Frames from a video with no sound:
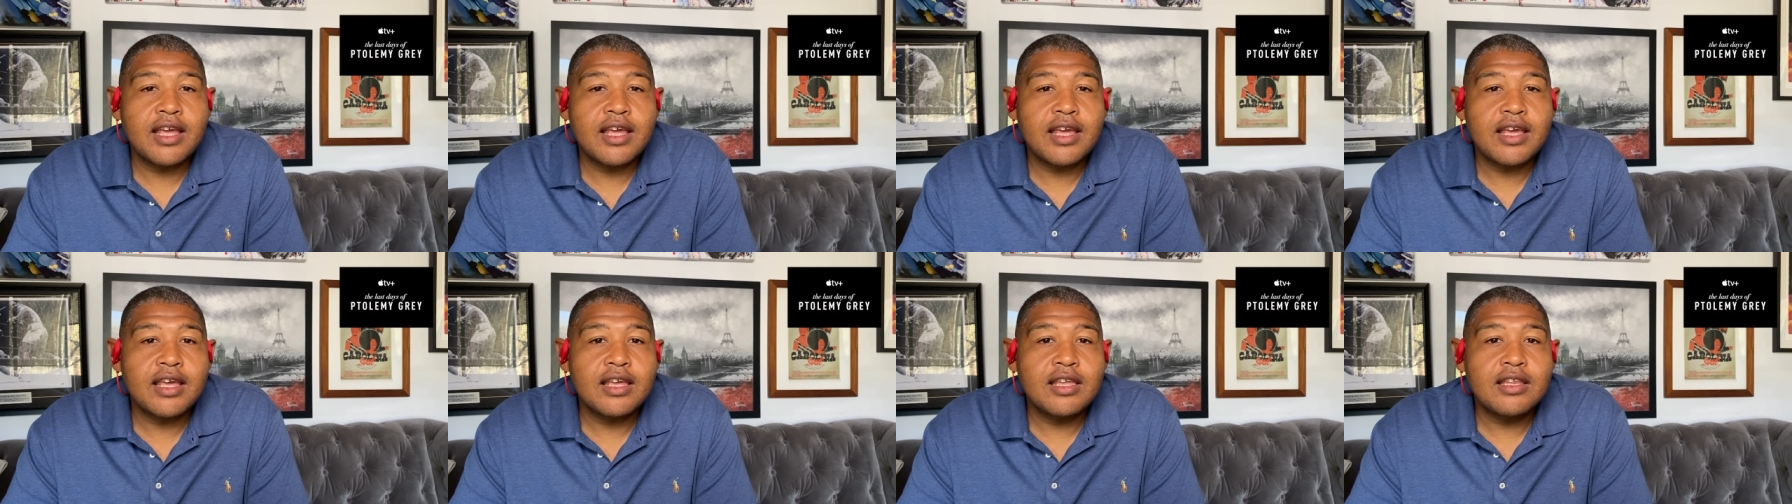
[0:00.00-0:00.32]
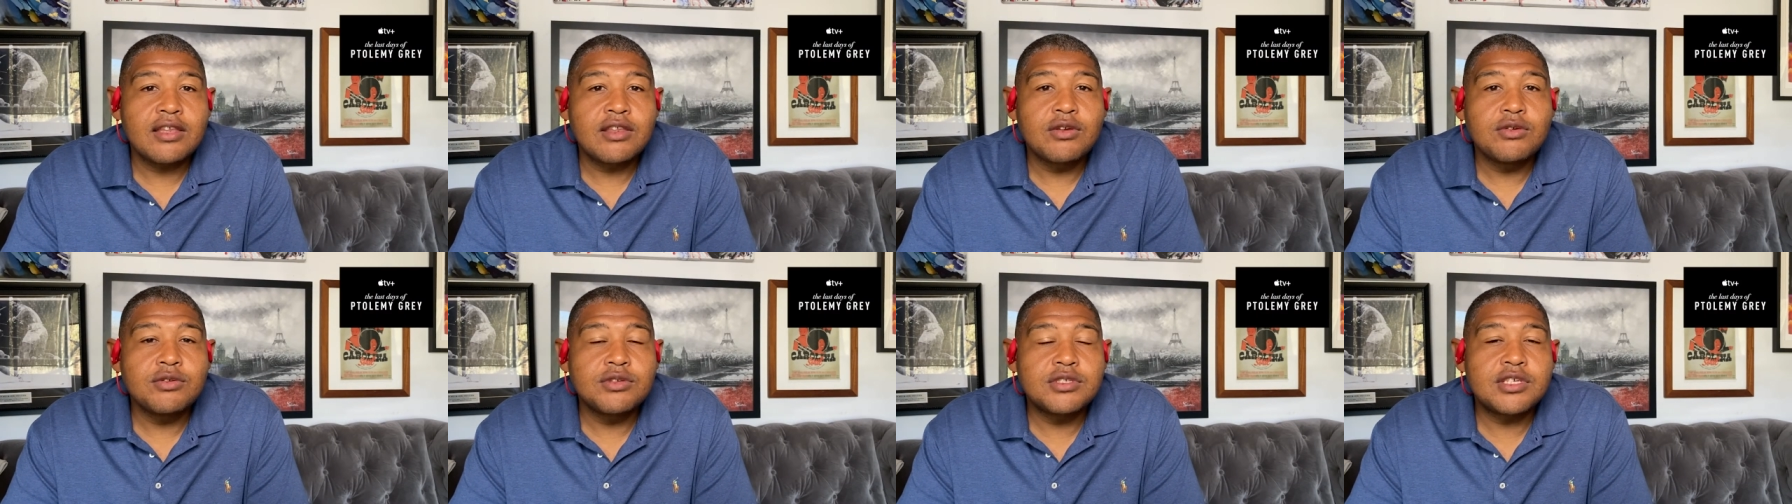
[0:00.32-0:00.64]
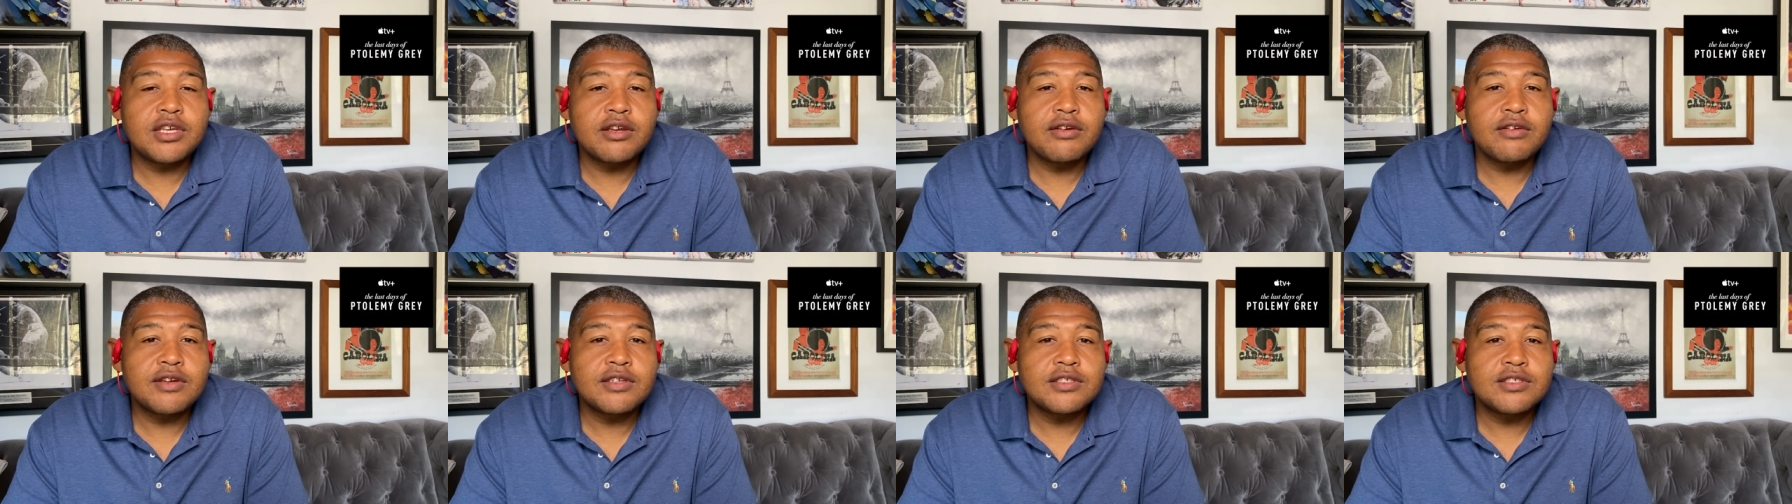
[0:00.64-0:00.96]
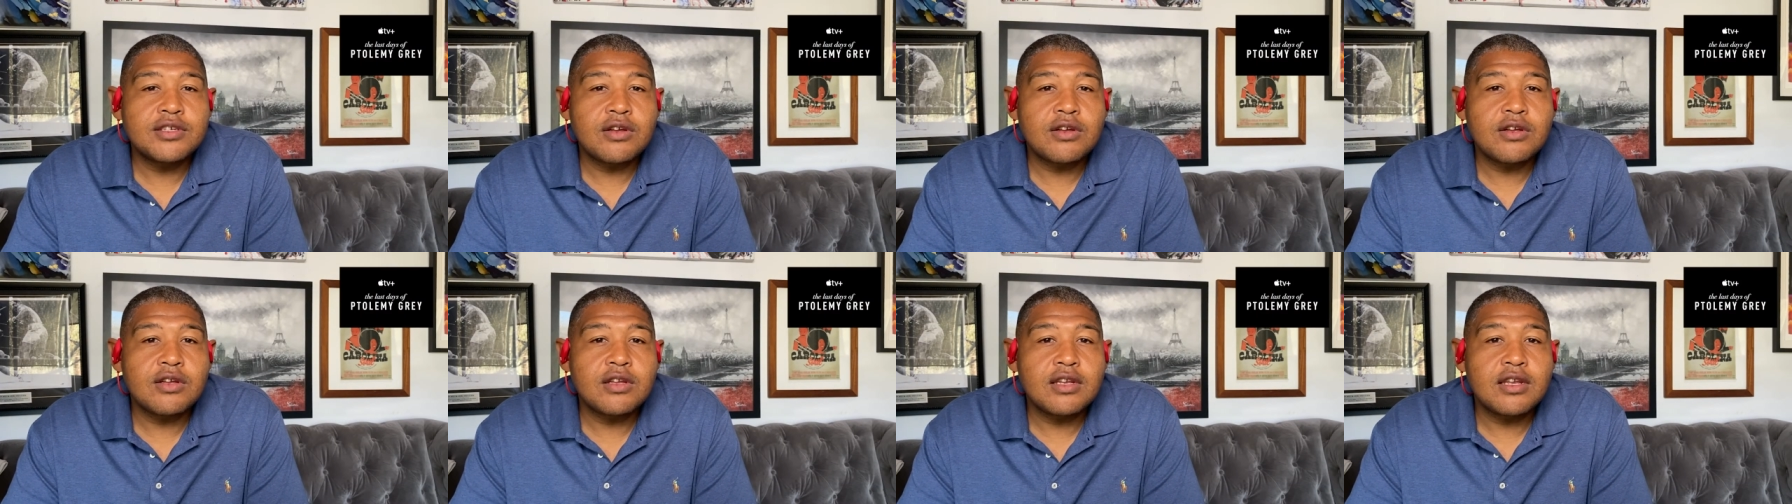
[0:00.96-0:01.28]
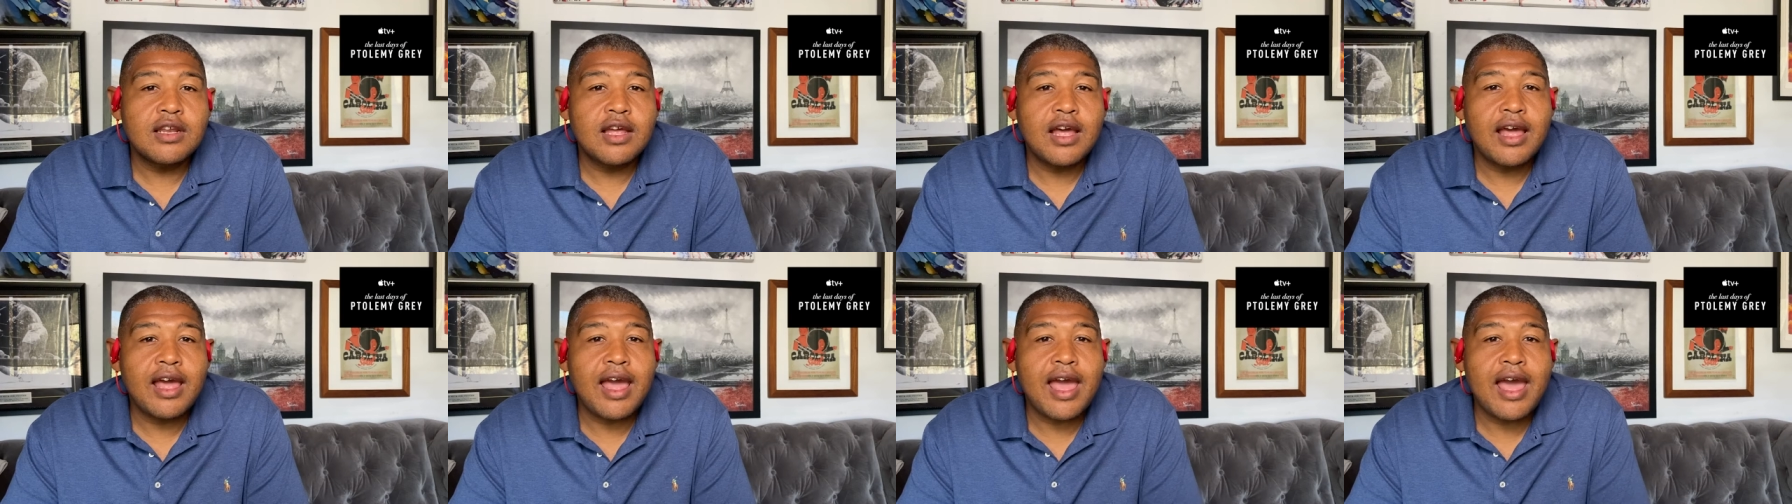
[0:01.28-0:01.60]
a new series
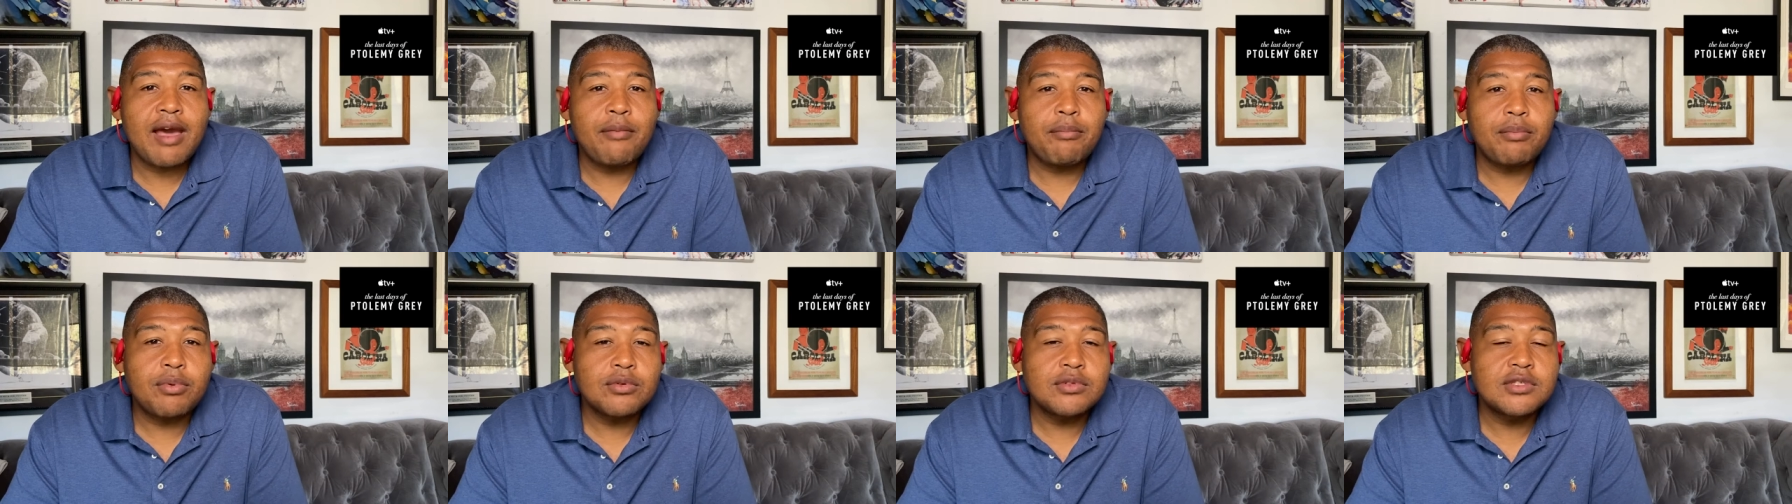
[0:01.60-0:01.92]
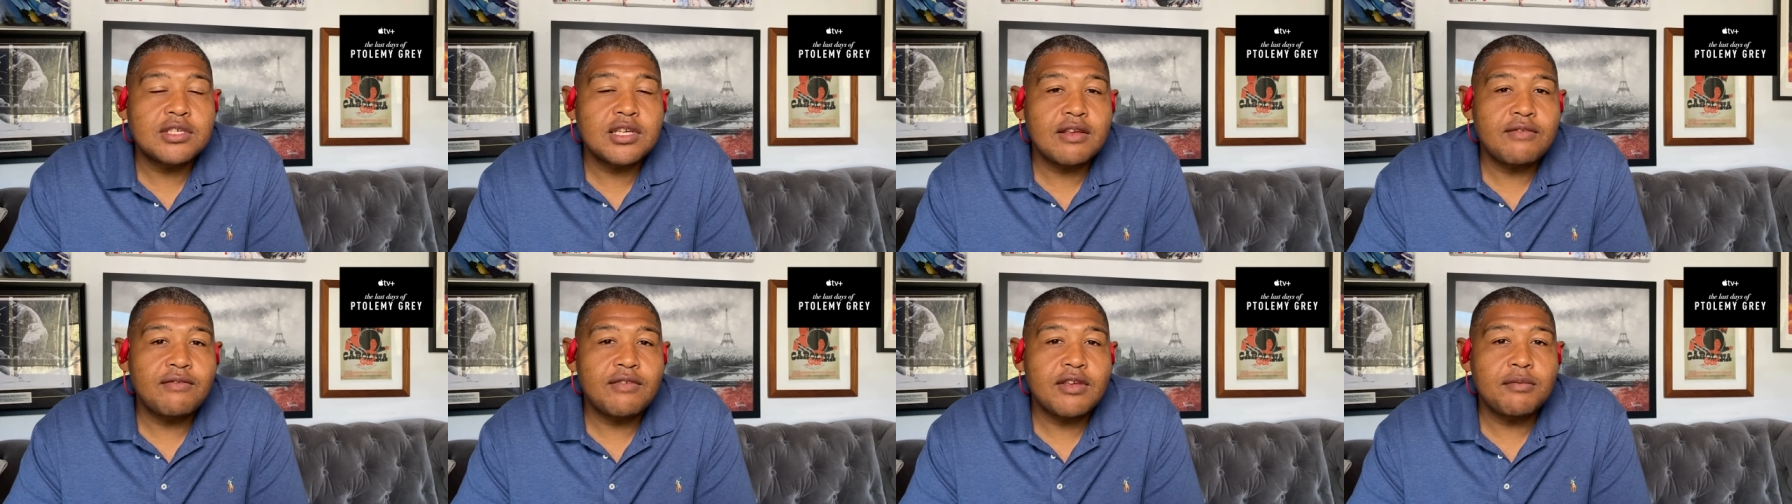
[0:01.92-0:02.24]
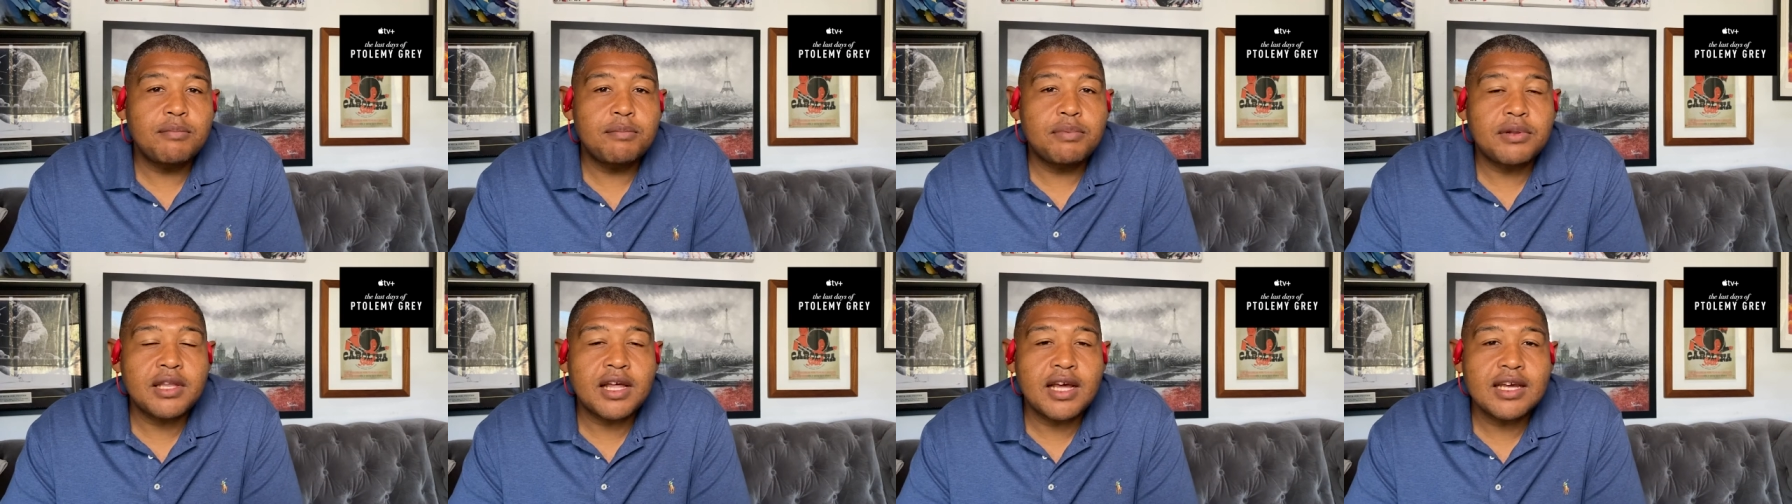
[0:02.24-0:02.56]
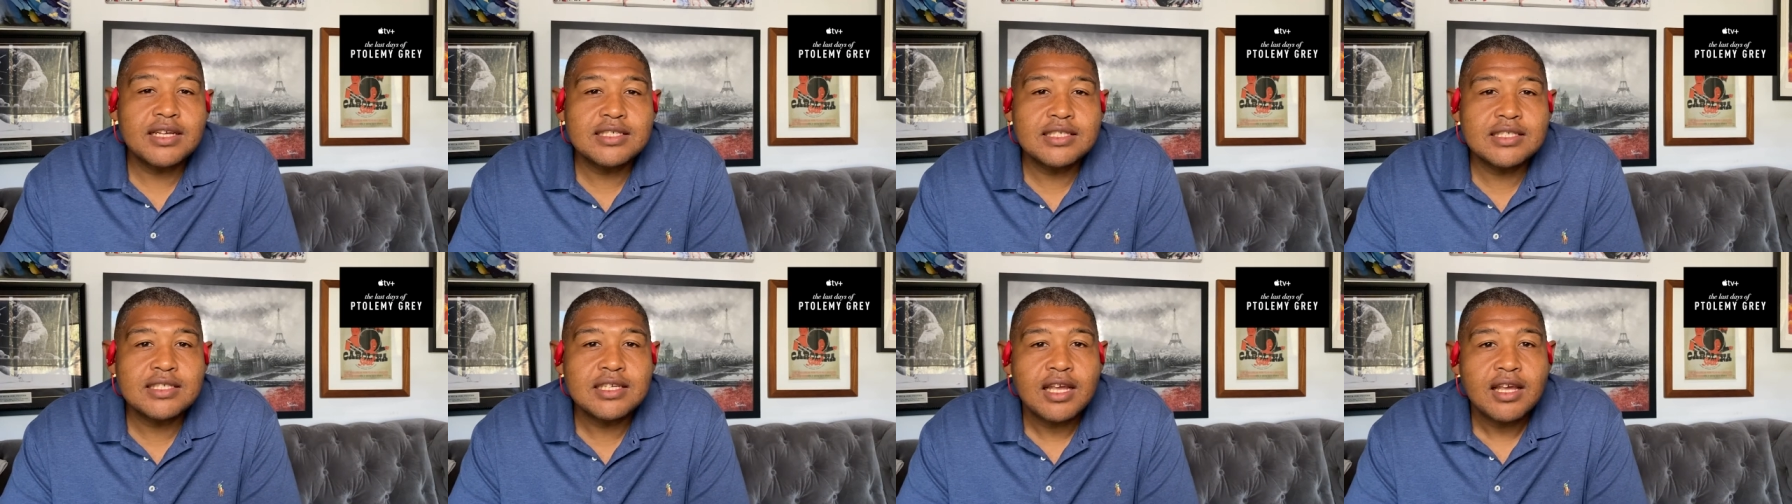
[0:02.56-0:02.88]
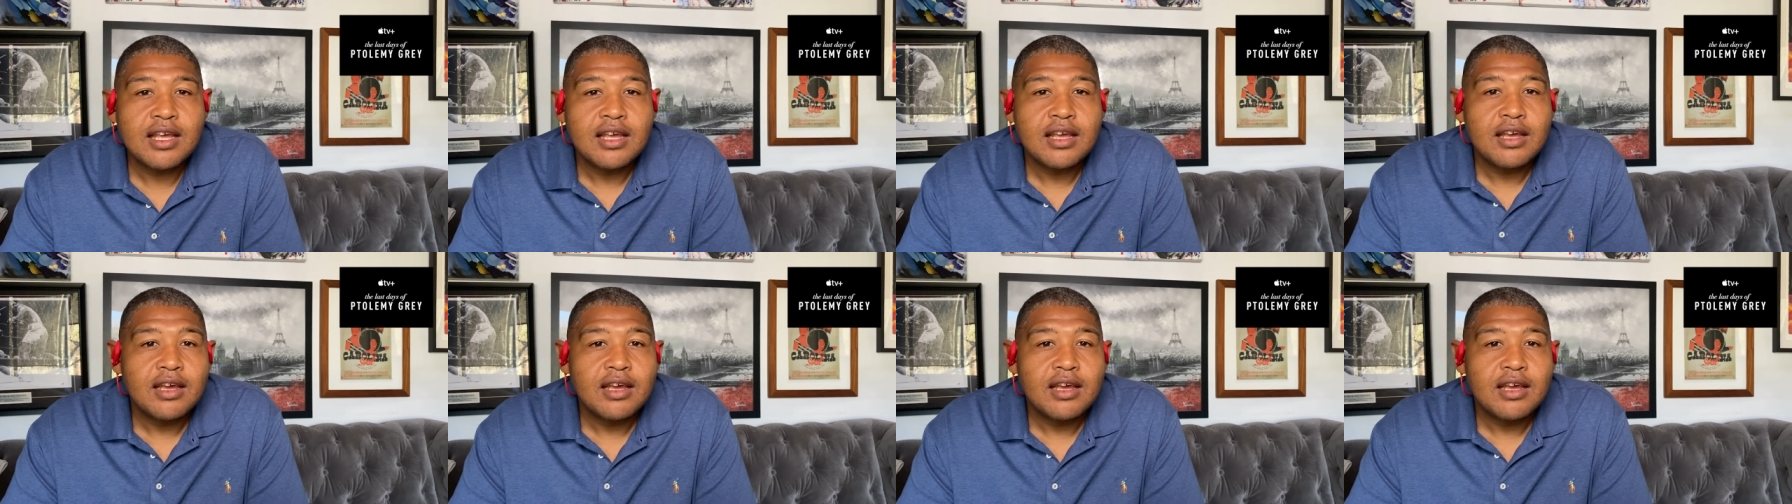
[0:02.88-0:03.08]
on Apple TV Plus.